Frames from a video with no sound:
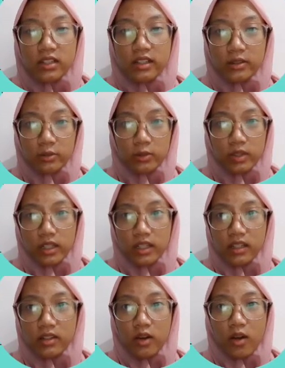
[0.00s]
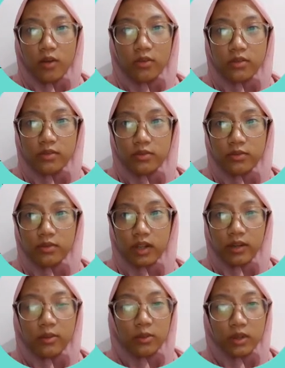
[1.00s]
networks in the
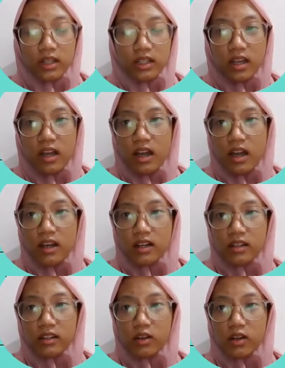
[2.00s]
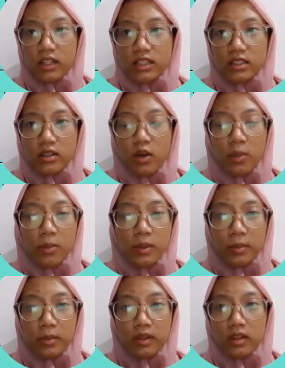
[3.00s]
offline world are collection of
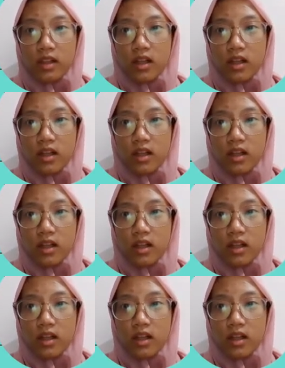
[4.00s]
people